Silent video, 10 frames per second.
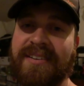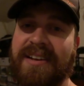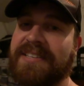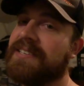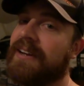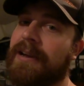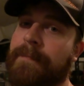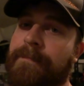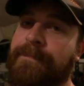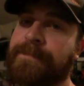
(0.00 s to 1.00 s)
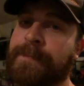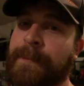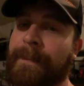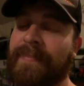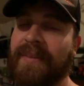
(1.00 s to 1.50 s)
it's time
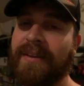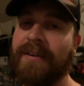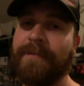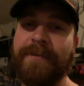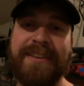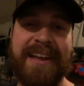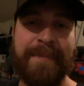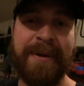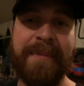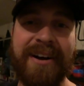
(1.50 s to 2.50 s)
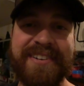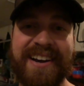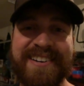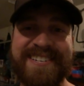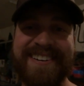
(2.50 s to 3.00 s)
for the epic
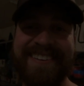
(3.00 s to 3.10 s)
montage.